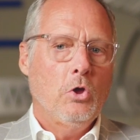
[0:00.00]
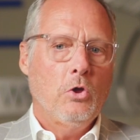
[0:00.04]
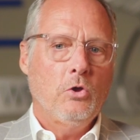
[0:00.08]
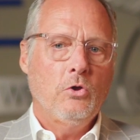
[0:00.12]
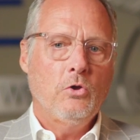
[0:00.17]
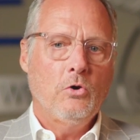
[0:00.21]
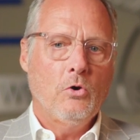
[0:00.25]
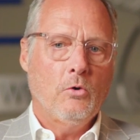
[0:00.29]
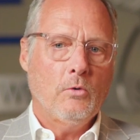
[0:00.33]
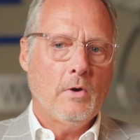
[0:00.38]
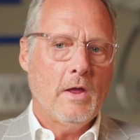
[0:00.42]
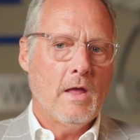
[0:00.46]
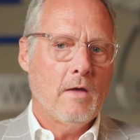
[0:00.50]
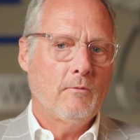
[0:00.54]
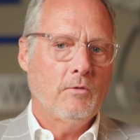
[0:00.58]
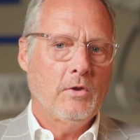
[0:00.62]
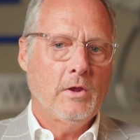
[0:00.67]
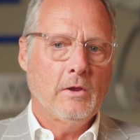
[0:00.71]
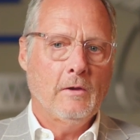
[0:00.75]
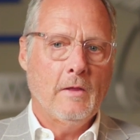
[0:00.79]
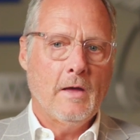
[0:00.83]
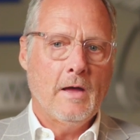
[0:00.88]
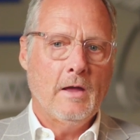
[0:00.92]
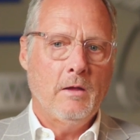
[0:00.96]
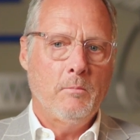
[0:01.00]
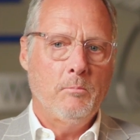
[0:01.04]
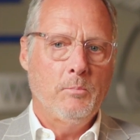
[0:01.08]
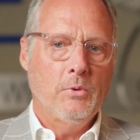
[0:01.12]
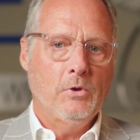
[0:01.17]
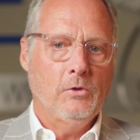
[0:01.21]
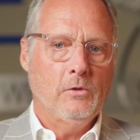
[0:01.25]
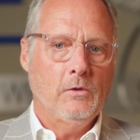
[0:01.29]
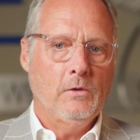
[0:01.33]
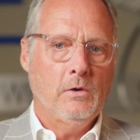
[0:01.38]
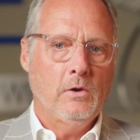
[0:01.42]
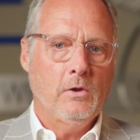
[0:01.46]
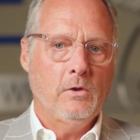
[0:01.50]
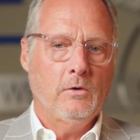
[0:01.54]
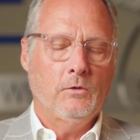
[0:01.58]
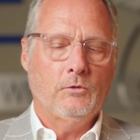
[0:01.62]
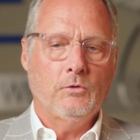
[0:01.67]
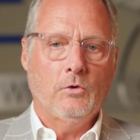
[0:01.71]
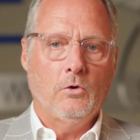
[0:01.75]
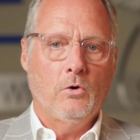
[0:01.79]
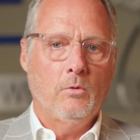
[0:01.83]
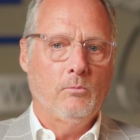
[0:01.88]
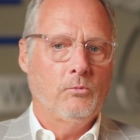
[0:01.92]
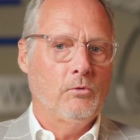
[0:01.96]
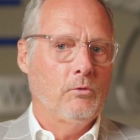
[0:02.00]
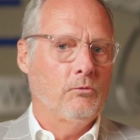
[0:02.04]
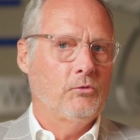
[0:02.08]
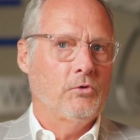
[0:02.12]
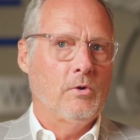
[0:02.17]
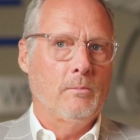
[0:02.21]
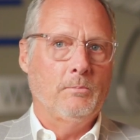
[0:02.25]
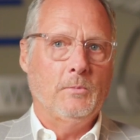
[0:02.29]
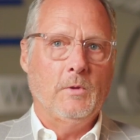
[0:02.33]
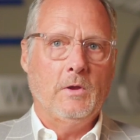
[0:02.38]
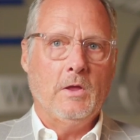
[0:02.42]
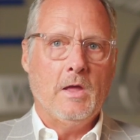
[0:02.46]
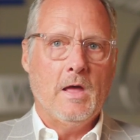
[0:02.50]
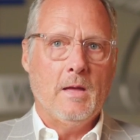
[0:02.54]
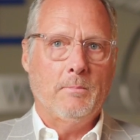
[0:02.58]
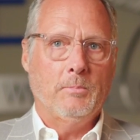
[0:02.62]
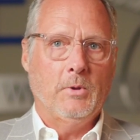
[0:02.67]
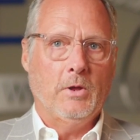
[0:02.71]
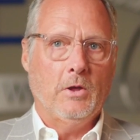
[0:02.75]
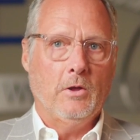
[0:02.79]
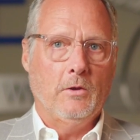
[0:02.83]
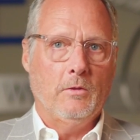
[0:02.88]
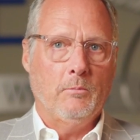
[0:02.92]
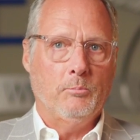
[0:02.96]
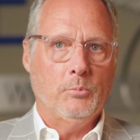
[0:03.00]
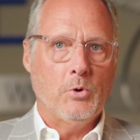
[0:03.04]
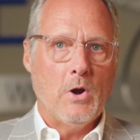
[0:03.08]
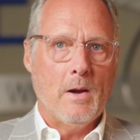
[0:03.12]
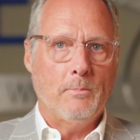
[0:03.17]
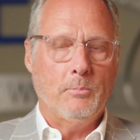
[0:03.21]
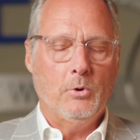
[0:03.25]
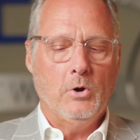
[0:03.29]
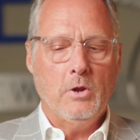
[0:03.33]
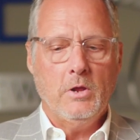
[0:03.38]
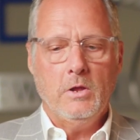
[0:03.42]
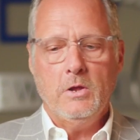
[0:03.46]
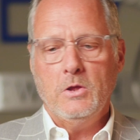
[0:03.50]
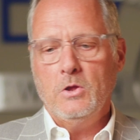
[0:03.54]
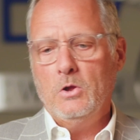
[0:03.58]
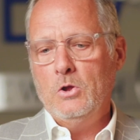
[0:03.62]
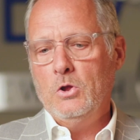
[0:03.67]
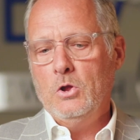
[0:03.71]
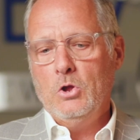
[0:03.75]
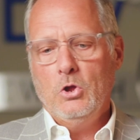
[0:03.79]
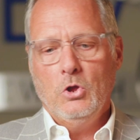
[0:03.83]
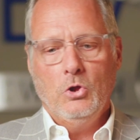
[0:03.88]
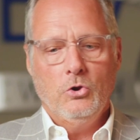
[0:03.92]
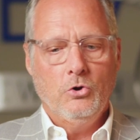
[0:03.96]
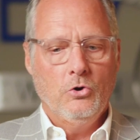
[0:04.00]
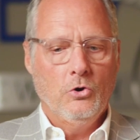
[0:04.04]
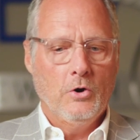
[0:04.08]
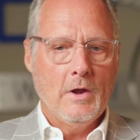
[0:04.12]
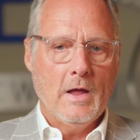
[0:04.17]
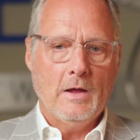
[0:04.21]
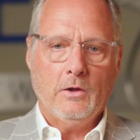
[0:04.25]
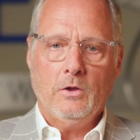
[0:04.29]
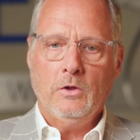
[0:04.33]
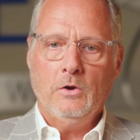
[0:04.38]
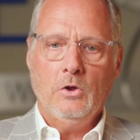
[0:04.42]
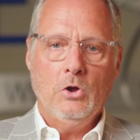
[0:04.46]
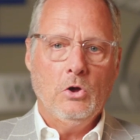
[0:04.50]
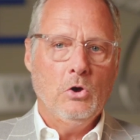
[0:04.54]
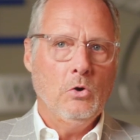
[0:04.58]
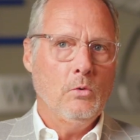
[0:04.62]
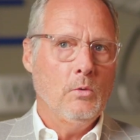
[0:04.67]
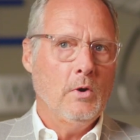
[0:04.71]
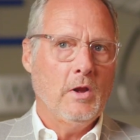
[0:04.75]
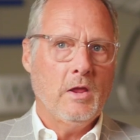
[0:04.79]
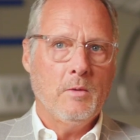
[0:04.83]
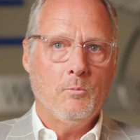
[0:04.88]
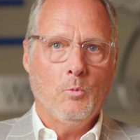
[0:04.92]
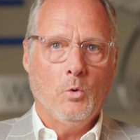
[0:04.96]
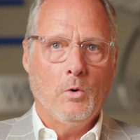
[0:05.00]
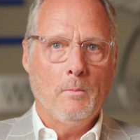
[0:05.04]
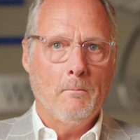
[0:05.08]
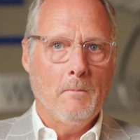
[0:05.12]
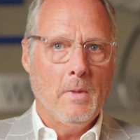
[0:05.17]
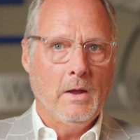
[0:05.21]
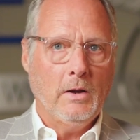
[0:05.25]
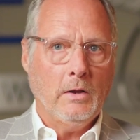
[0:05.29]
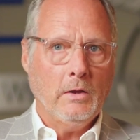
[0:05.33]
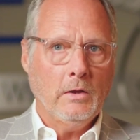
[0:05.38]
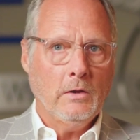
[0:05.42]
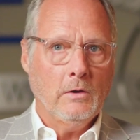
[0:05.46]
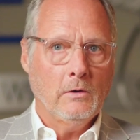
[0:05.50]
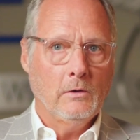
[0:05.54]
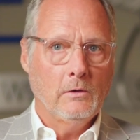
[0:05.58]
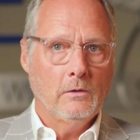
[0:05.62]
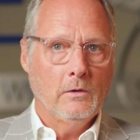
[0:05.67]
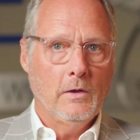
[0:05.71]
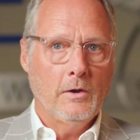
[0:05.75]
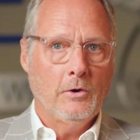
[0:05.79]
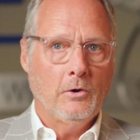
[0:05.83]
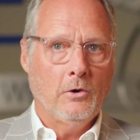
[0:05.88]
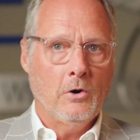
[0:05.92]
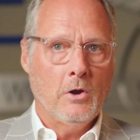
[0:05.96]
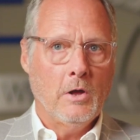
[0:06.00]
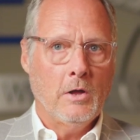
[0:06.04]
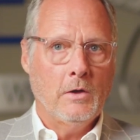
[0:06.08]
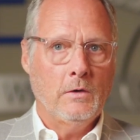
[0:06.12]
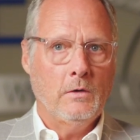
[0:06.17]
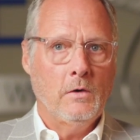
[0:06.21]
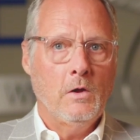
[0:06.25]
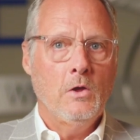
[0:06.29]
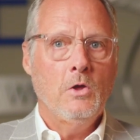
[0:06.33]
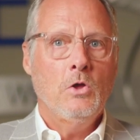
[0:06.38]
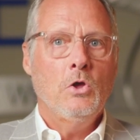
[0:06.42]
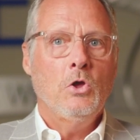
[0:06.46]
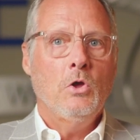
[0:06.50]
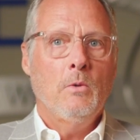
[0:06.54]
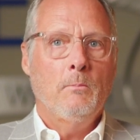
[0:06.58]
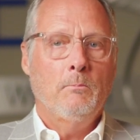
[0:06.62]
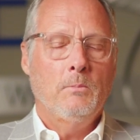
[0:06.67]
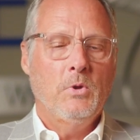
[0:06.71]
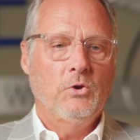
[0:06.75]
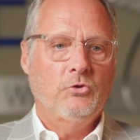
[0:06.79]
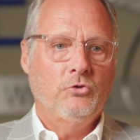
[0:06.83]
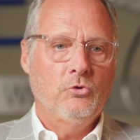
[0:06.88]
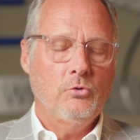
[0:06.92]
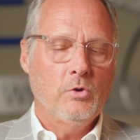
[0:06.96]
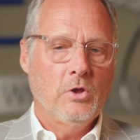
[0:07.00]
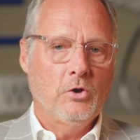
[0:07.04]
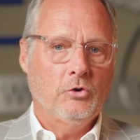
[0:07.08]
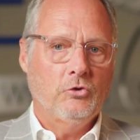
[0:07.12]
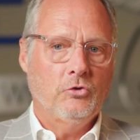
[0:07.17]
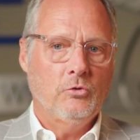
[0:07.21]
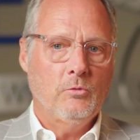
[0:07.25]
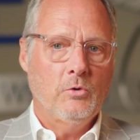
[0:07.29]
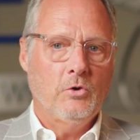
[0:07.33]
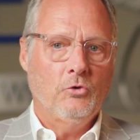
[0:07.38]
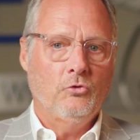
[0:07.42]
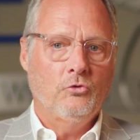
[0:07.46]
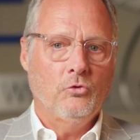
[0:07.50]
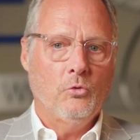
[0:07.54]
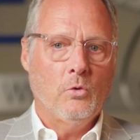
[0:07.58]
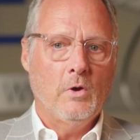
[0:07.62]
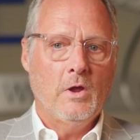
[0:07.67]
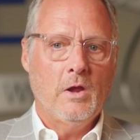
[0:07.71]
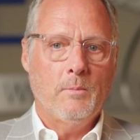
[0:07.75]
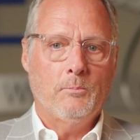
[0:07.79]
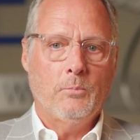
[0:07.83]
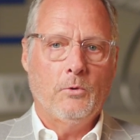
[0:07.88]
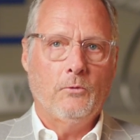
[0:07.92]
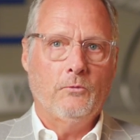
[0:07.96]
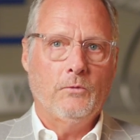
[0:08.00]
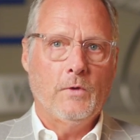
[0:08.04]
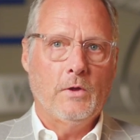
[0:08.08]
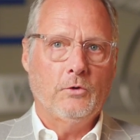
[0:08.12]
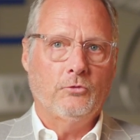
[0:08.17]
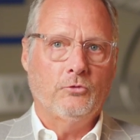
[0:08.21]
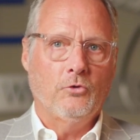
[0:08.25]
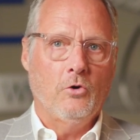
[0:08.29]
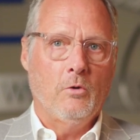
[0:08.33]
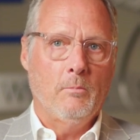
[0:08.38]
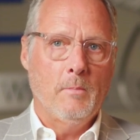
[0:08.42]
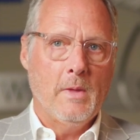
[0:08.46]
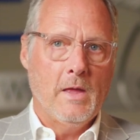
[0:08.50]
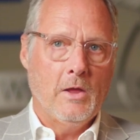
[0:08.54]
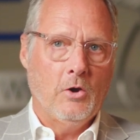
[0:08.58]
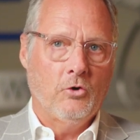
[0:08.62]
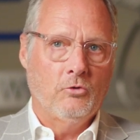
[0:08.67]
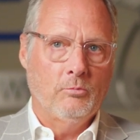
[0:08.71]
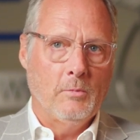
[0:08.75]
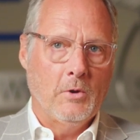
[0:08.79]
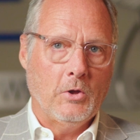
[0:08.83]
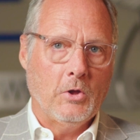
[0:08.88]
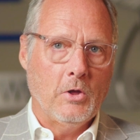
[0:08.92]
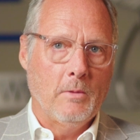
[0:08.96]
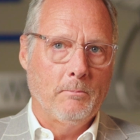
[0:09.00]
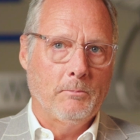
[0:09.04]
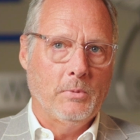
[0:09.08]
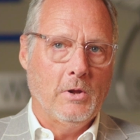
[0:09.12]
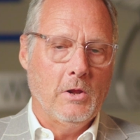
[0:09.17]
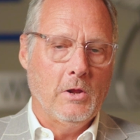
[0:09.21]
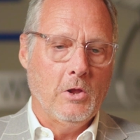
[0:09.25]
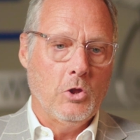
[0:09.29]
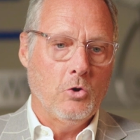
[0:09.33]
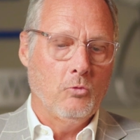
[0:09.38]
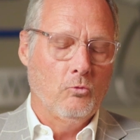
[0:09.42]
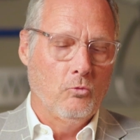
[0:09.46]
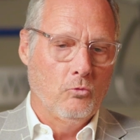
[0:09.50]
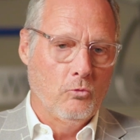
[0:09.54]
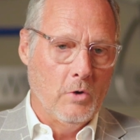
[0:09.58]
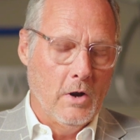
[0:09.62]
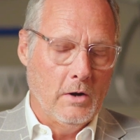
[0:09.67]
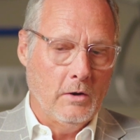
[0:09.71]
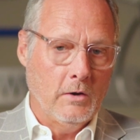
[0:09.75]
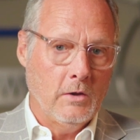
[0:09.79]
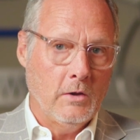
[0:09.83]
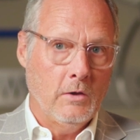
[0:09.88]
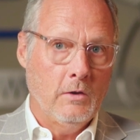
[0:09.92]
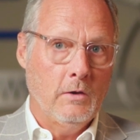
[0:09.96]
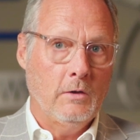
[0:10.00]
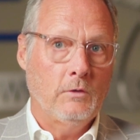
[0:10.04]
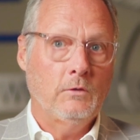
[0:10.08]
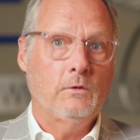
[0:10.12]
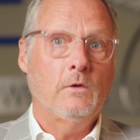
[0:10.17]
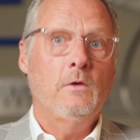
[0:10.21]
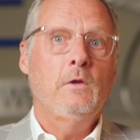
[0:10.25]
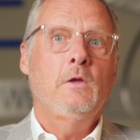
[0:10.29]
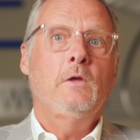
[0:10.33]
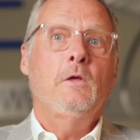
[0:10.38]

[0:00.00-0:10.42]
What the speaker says: You don't have any liability in terms of something happening on the property. You're not going to owe any more money later on, but you get to enjoy a professional management company running it.